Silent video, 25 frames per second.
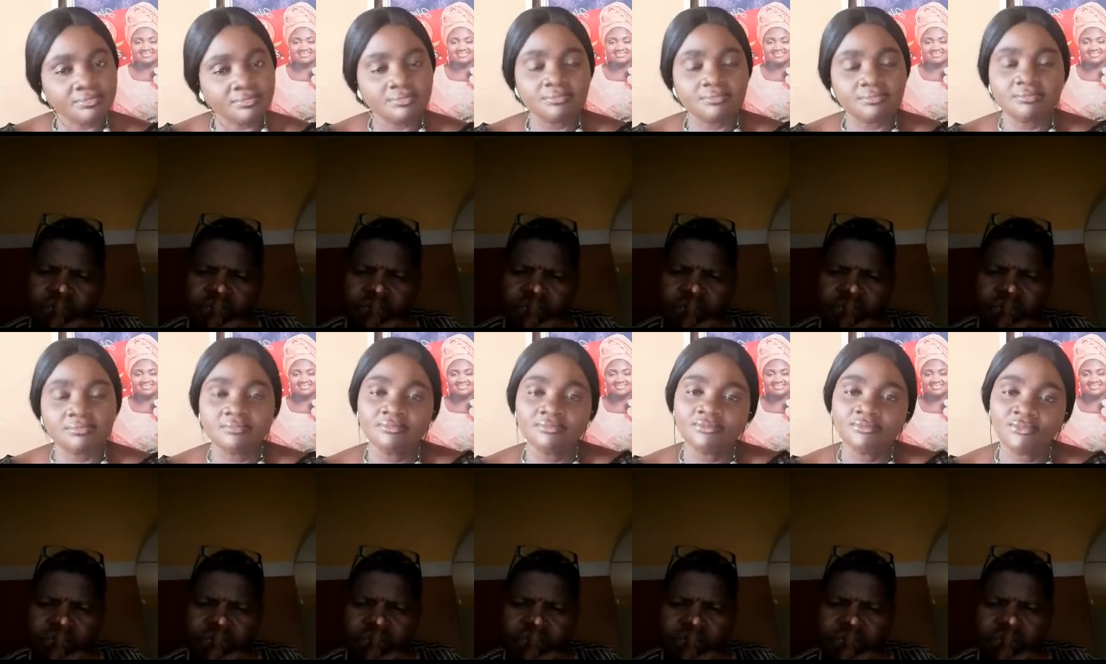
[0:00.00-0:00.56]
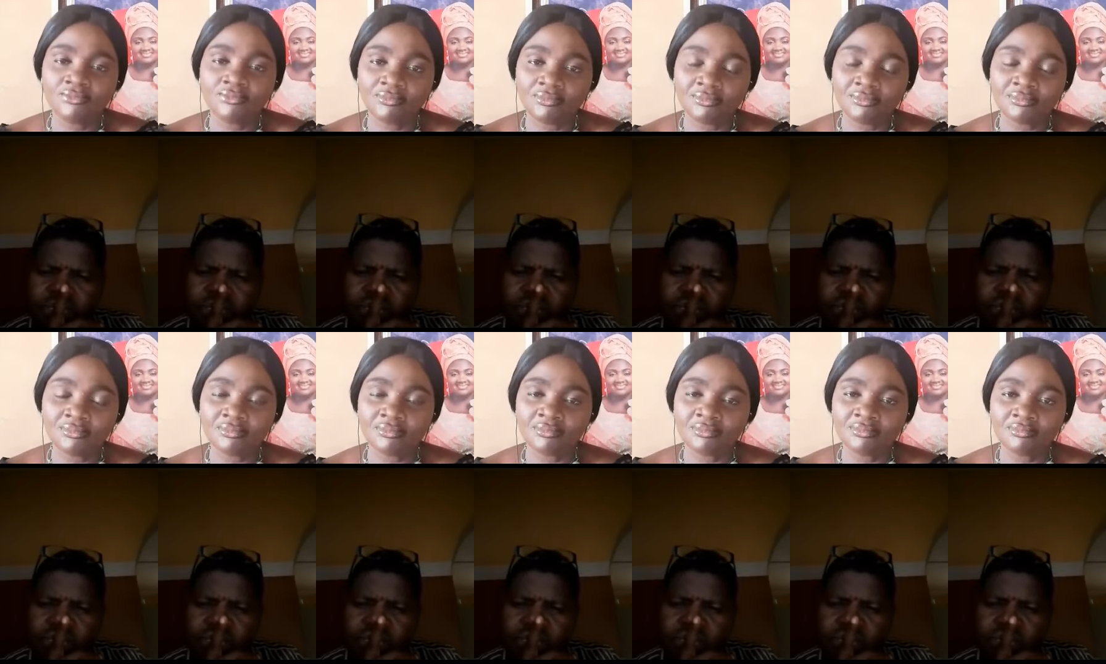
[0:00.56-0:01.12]

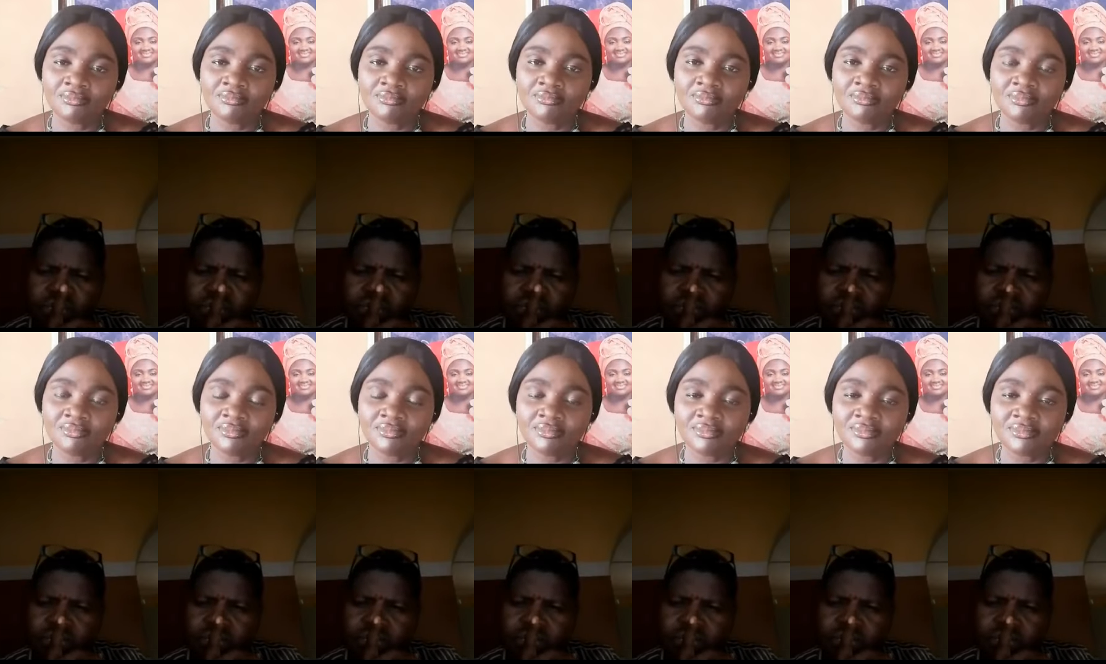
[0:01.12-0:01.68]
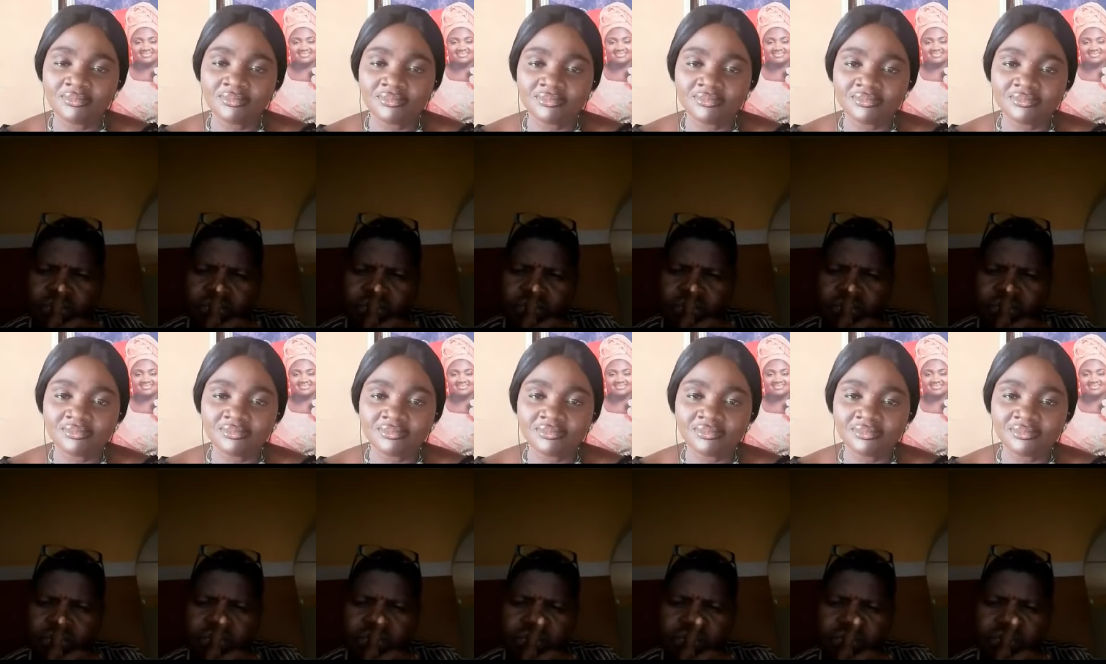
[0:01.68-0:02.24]

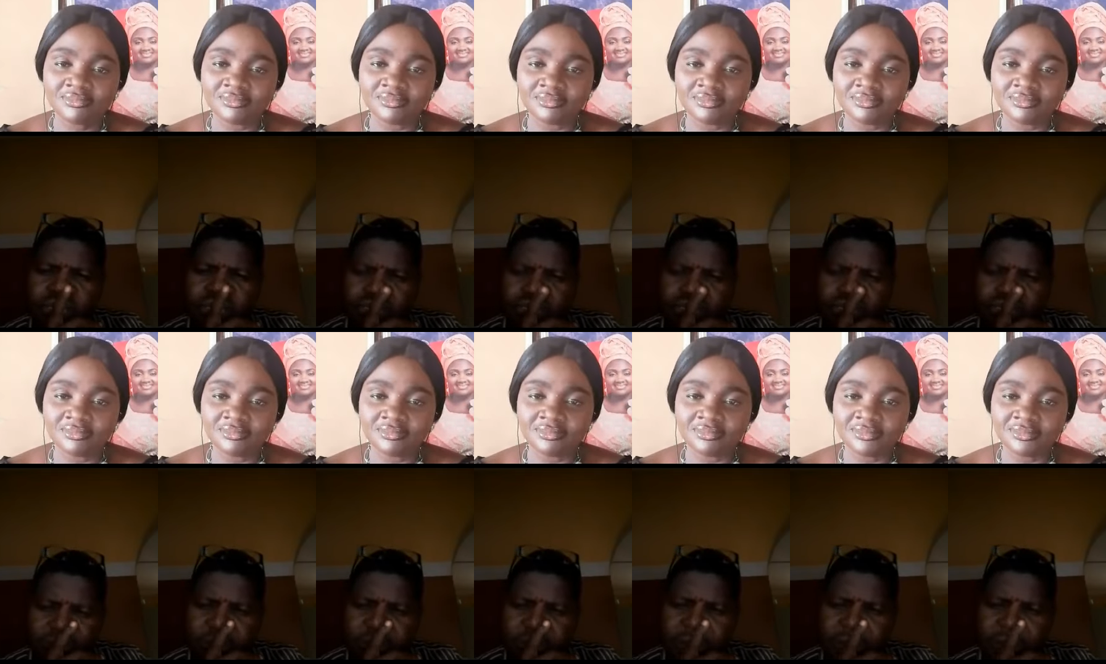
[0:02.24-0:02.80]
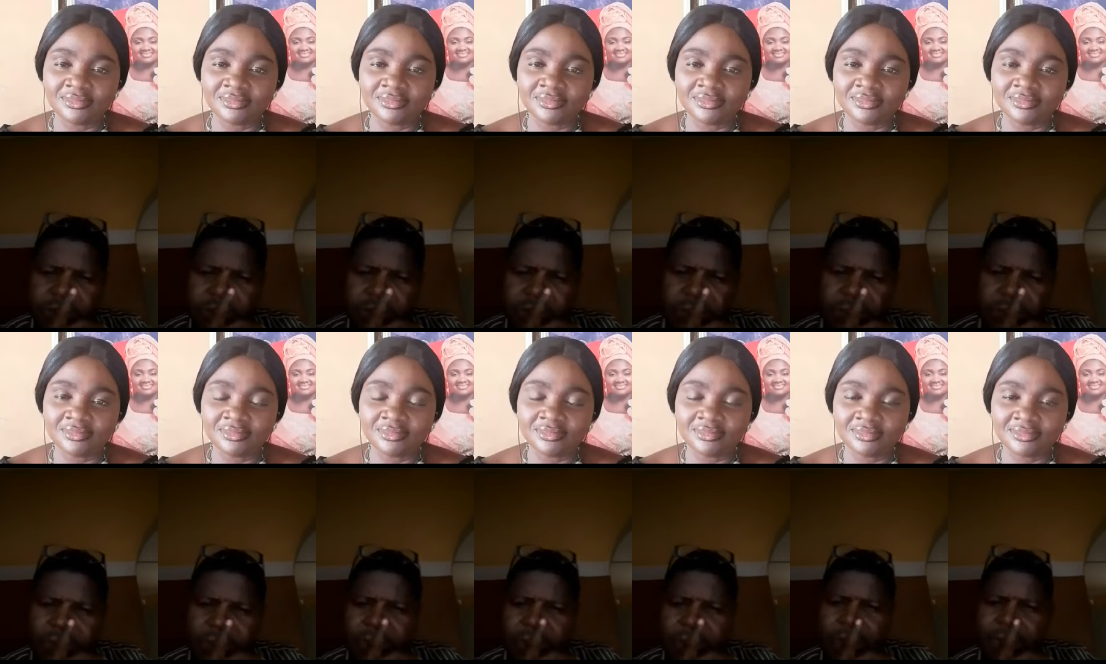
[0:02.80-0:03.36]

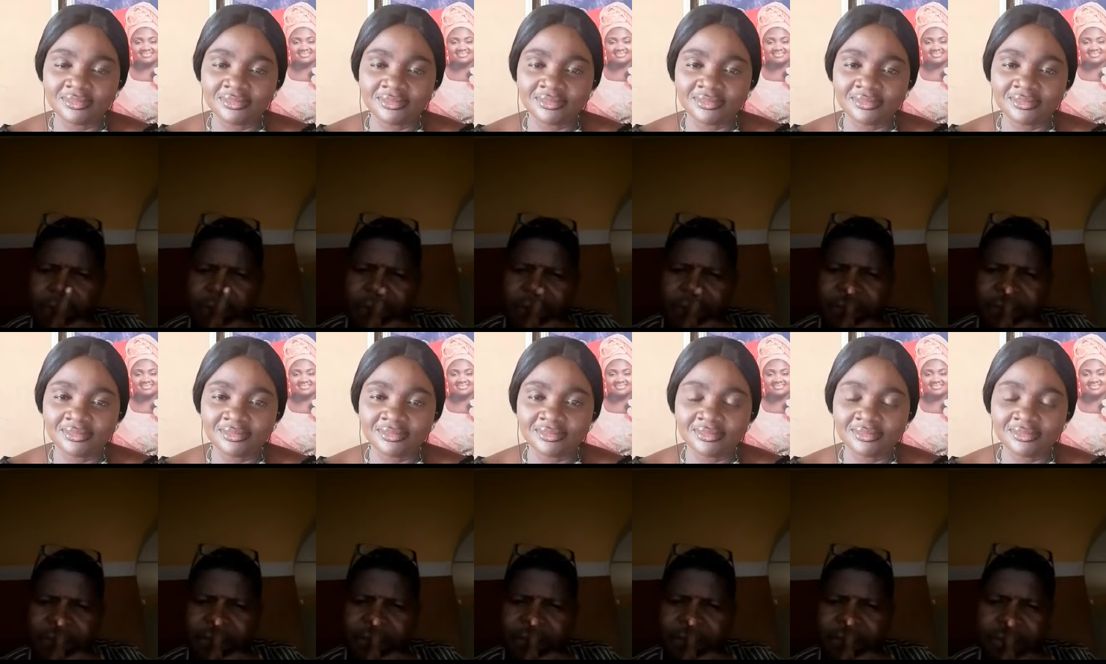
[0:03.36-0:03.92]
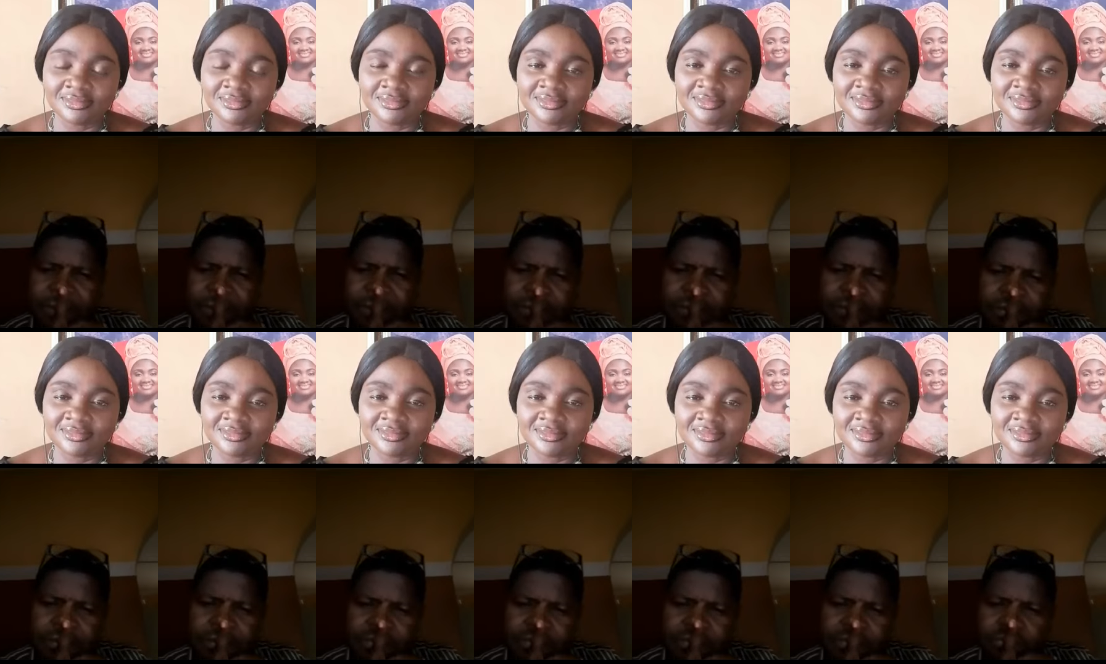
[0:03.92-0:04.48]

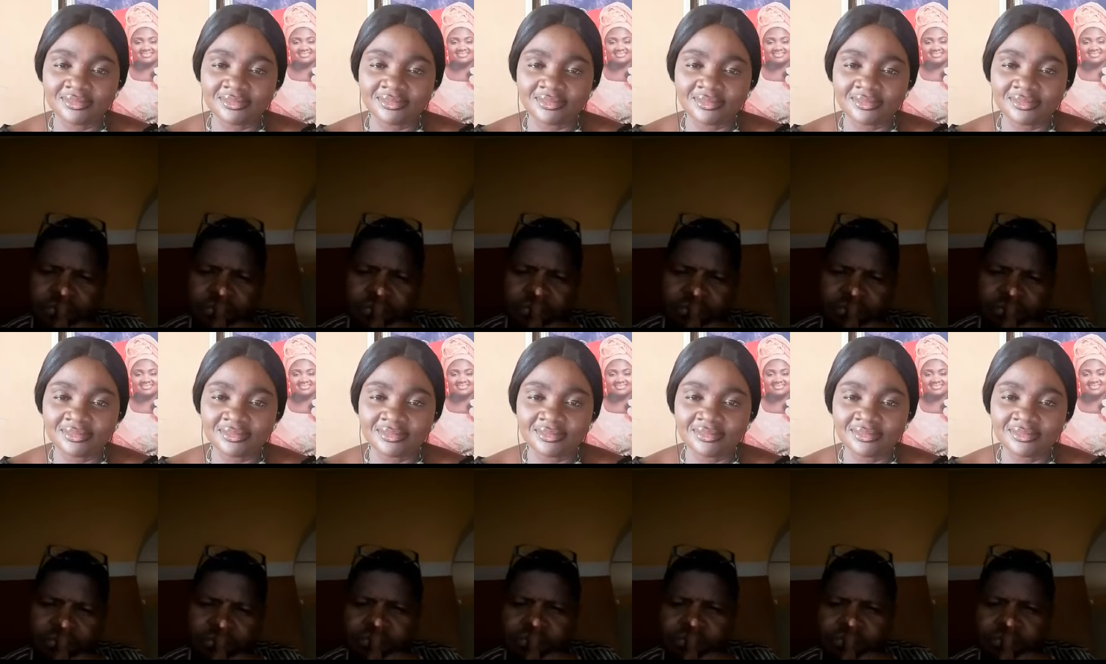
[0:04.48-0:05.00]
Nothing is said.